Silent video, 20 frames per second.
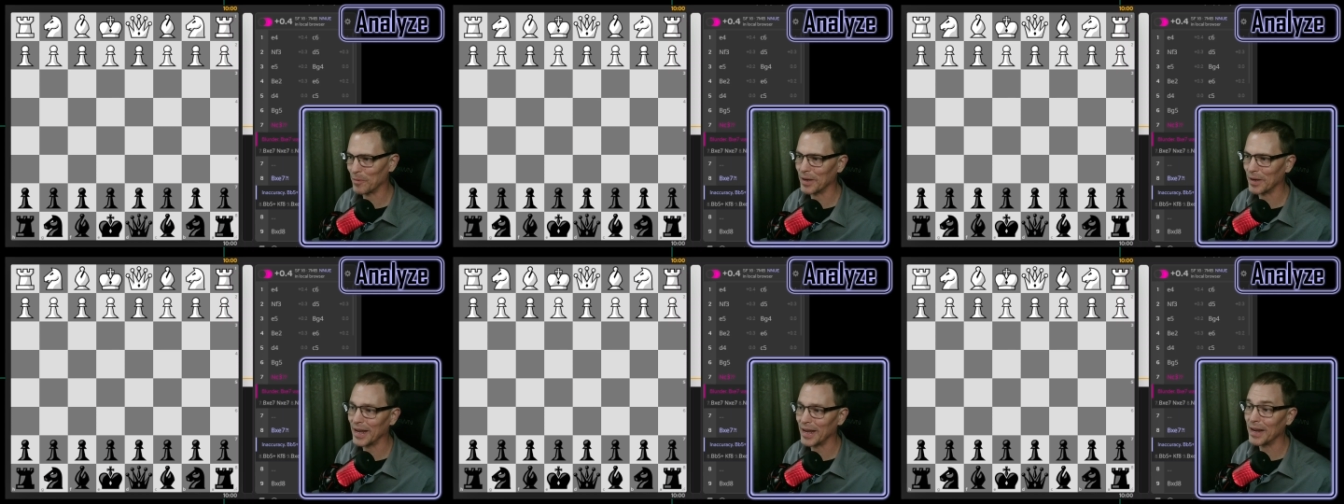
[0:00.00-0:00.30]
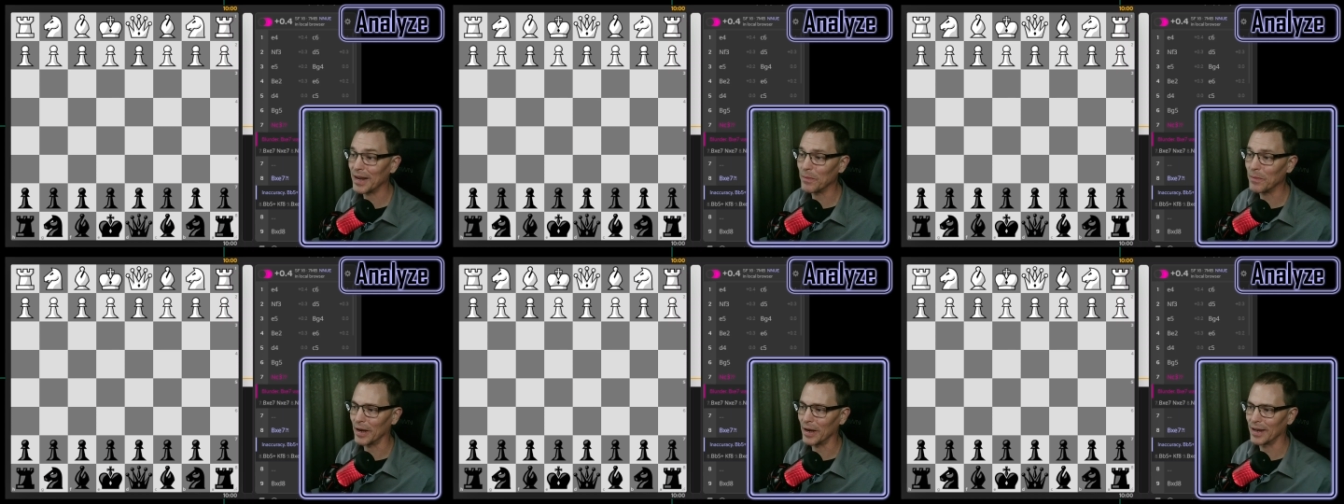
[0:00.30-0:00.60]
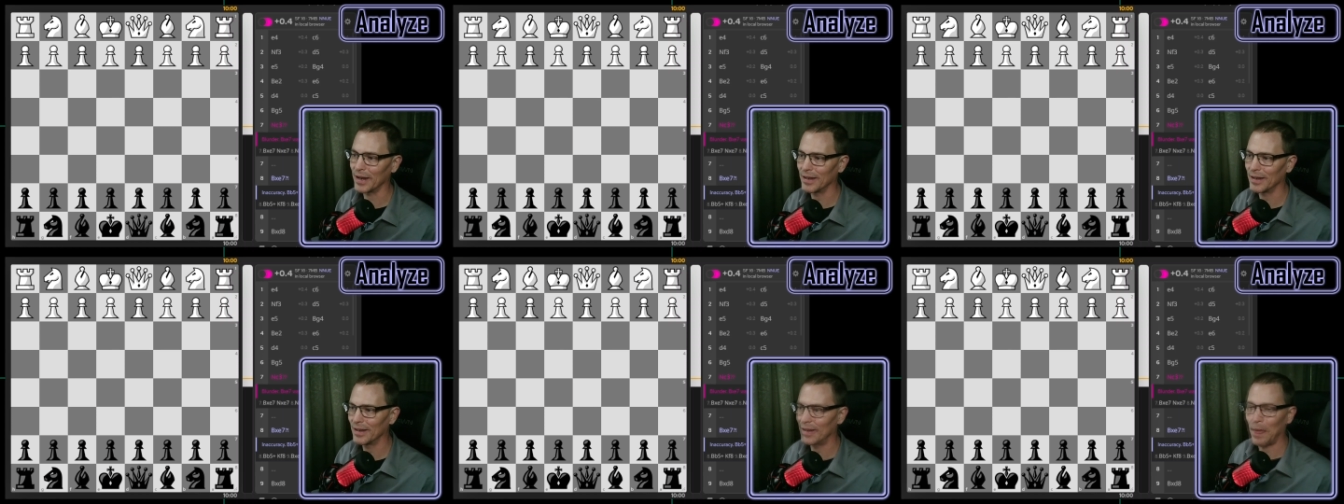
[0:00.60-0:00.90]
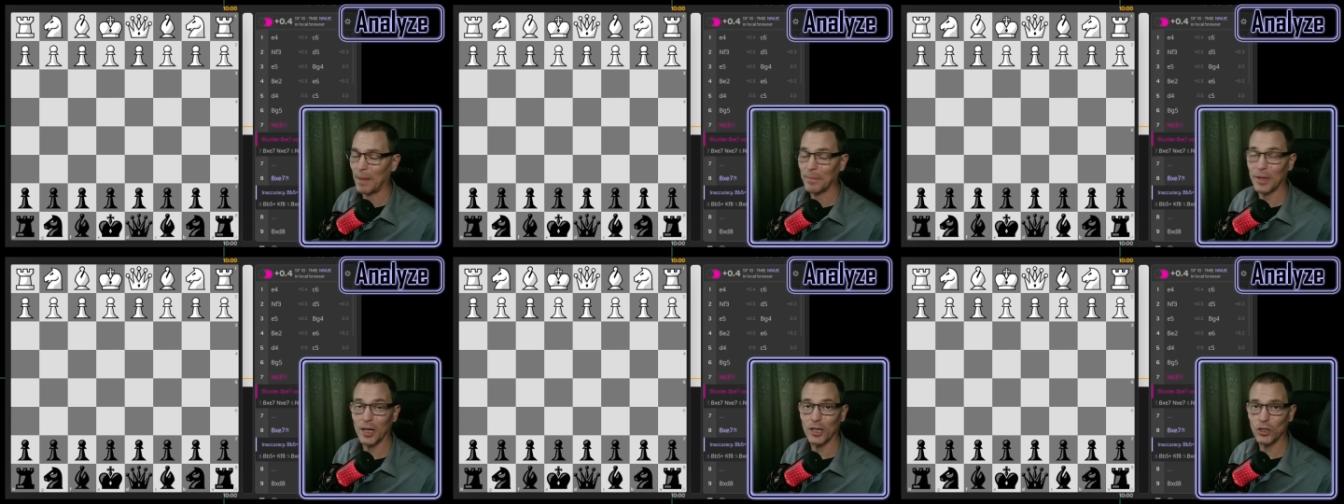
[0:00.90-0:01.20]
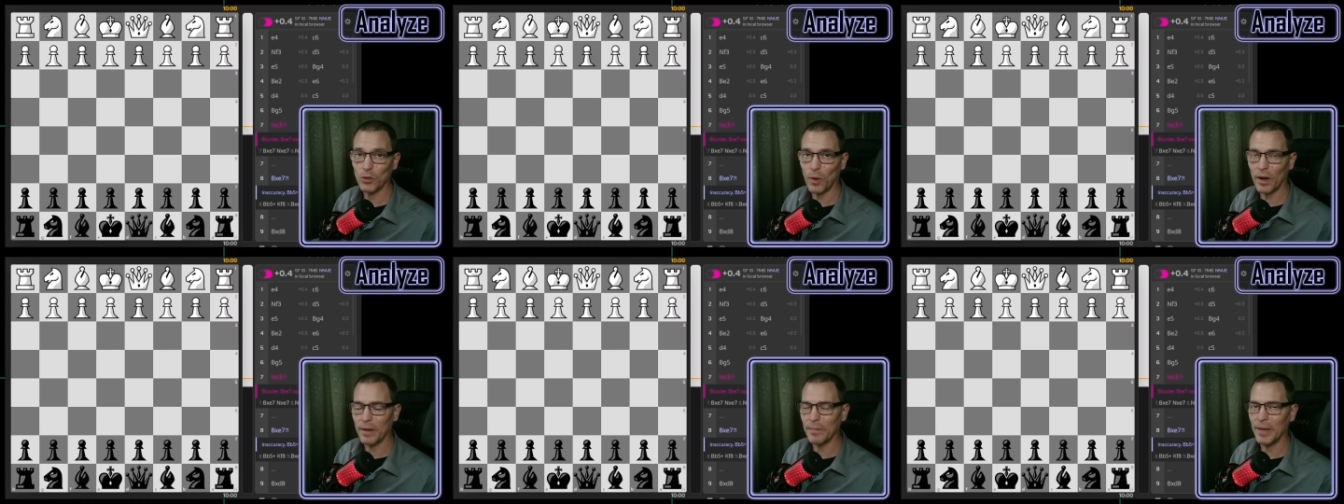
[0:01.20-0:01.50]
But anyway, I'm going
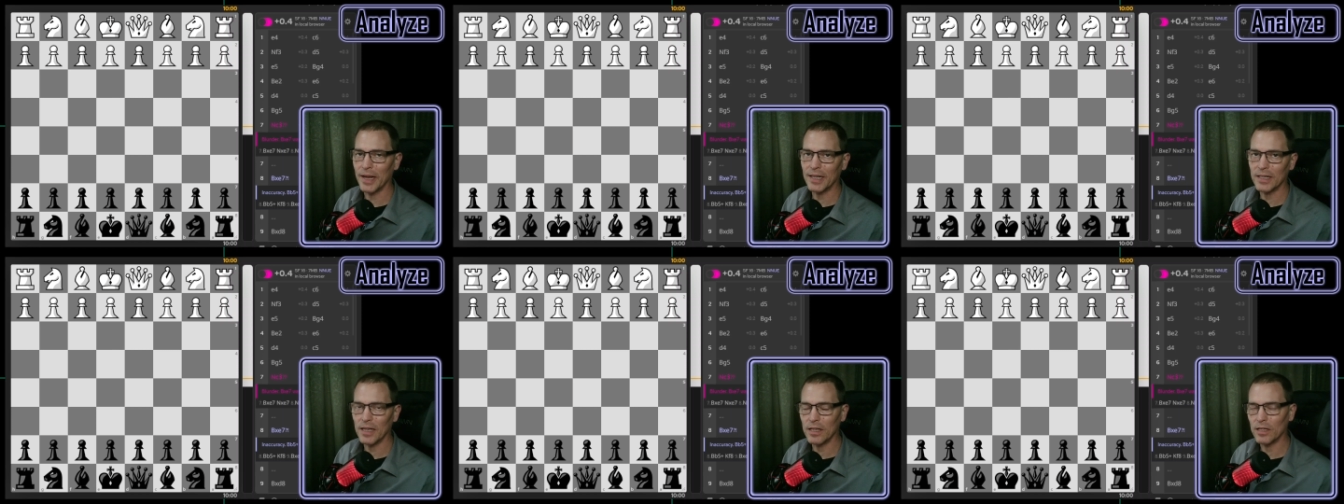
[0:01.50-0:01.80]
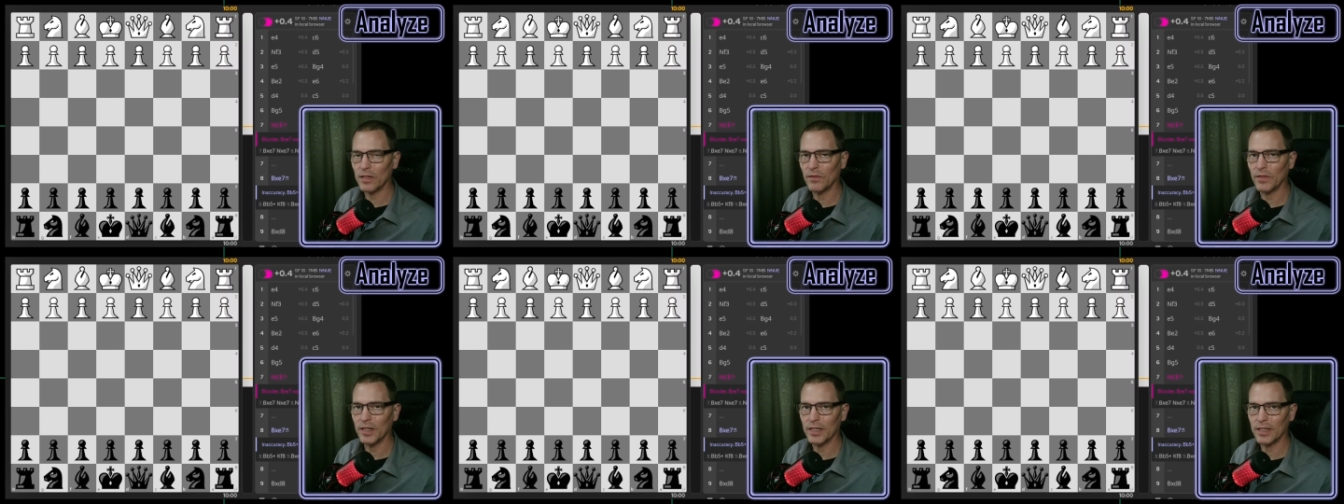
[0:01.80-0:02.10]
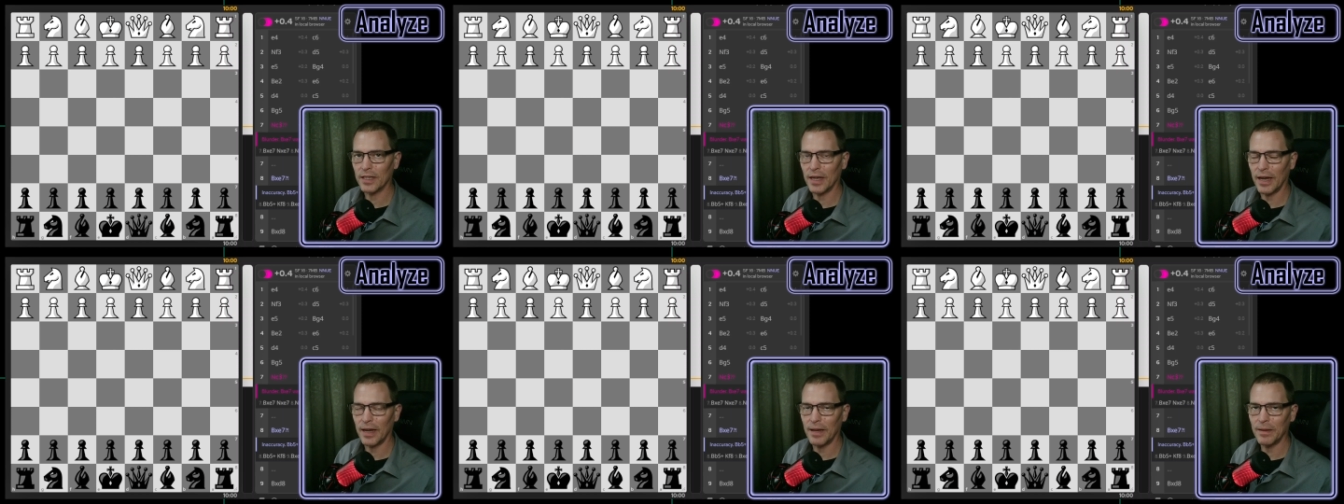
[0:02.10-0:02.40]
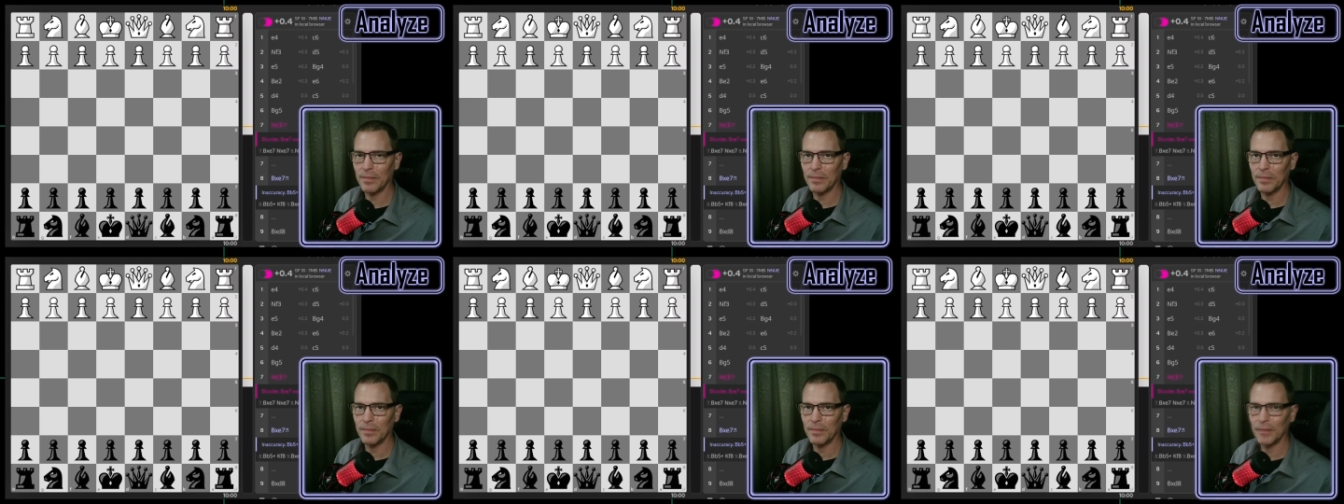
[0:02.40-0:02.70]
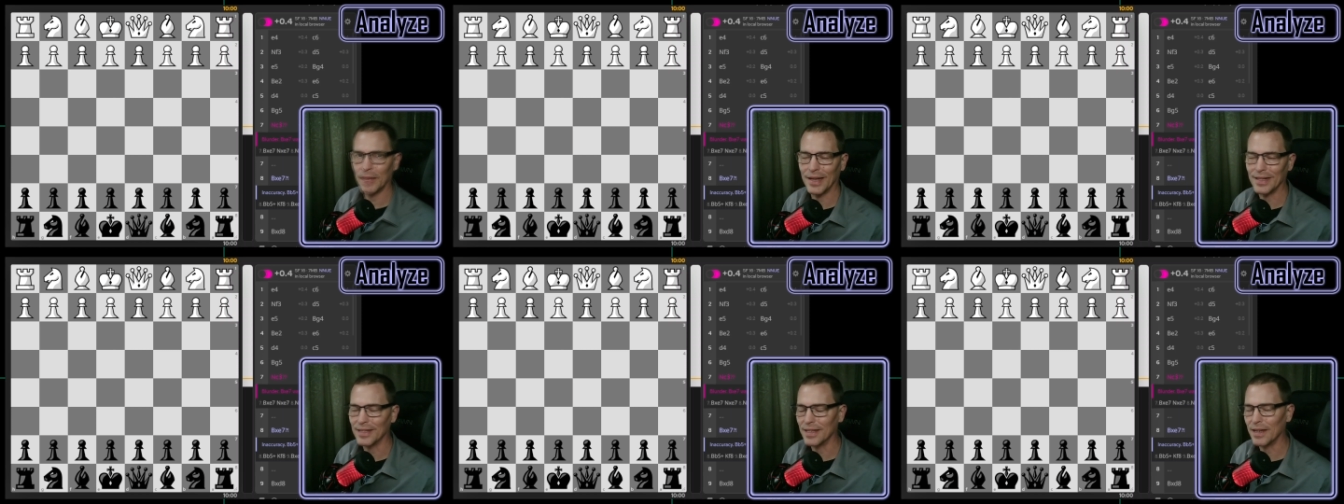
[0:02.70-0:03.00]
to try to make sense of this game
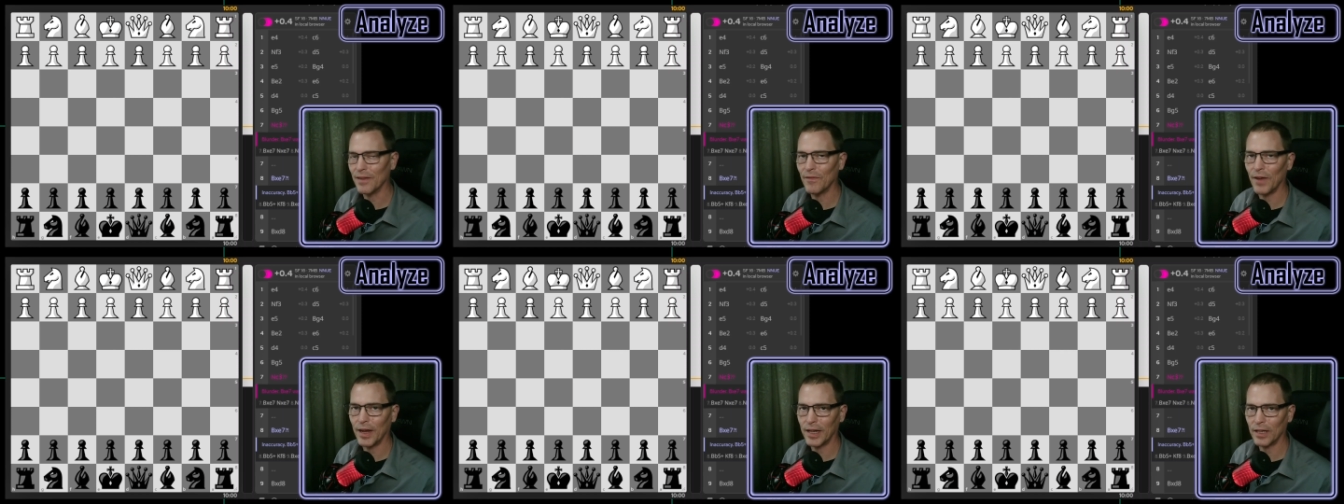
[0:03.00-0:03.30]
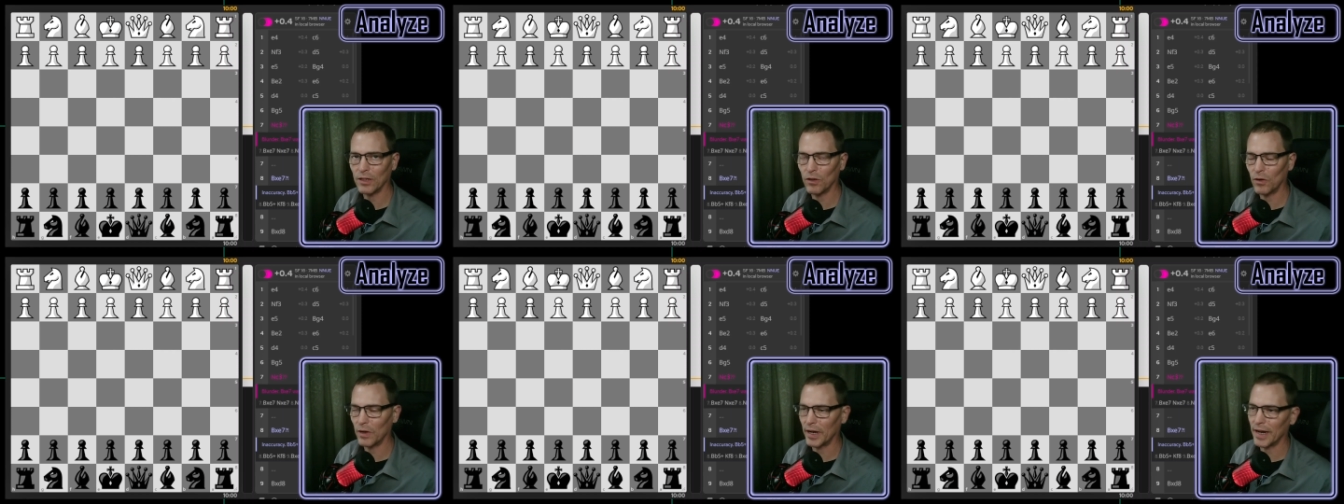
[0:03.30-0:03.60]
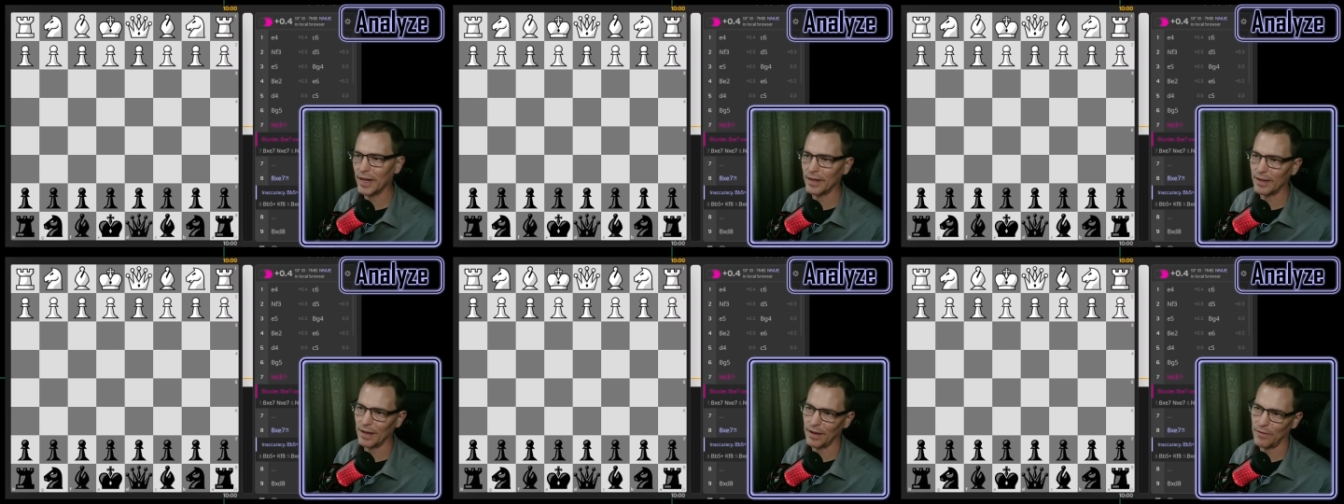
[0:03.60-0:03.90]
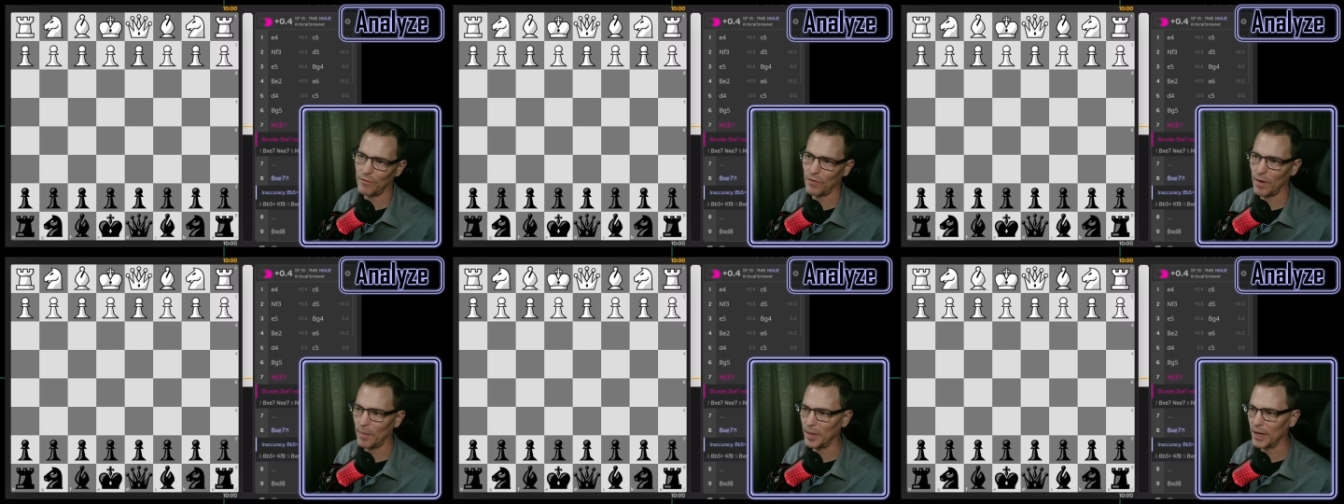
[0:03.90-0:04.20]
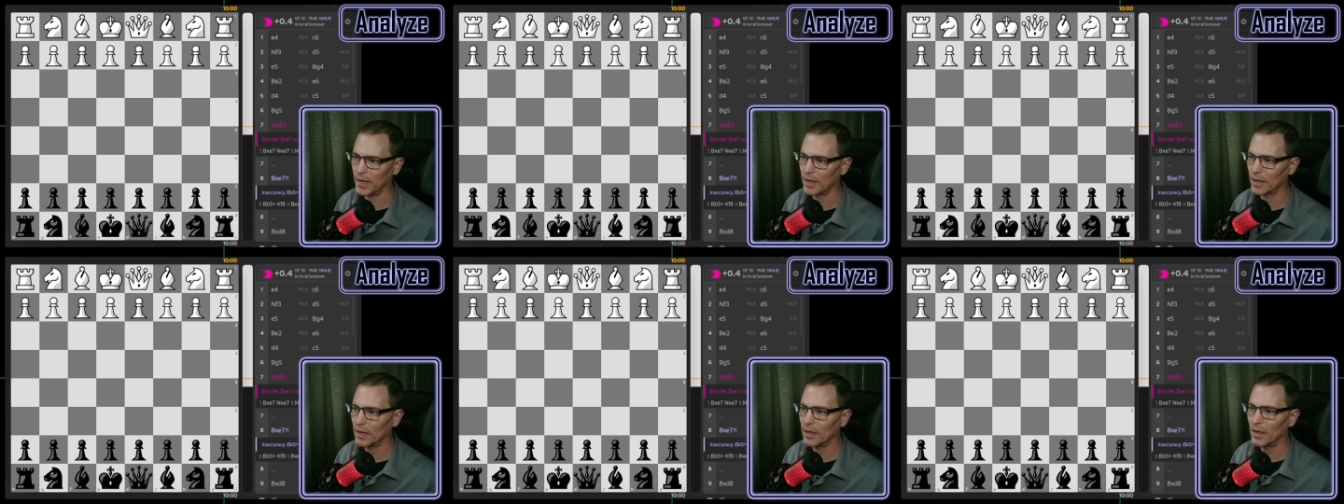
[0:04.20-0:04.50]
and see if I can learn anything from
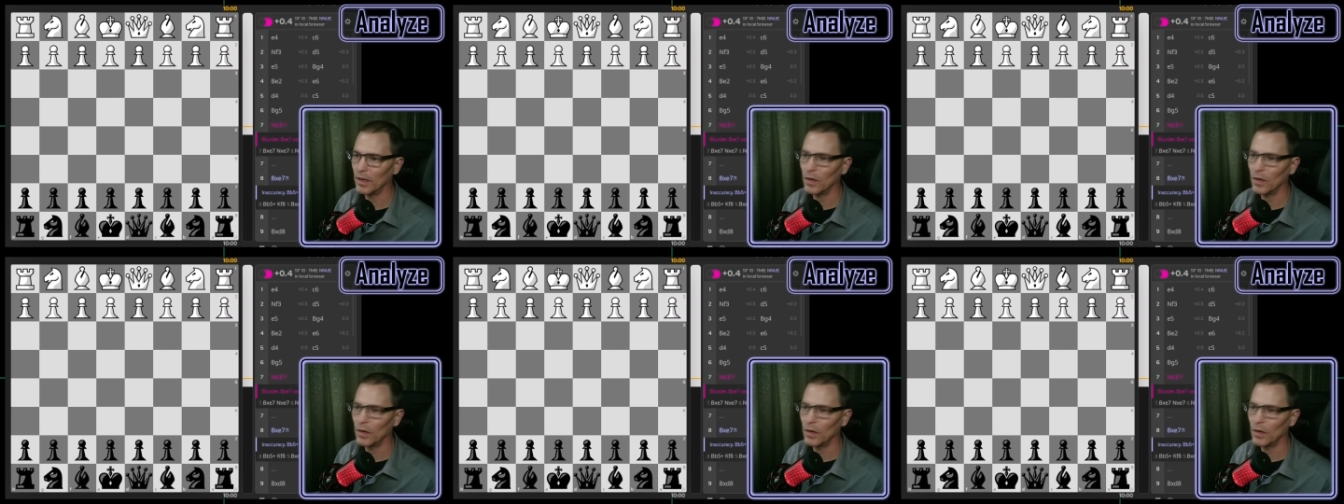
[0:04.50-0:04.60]
it.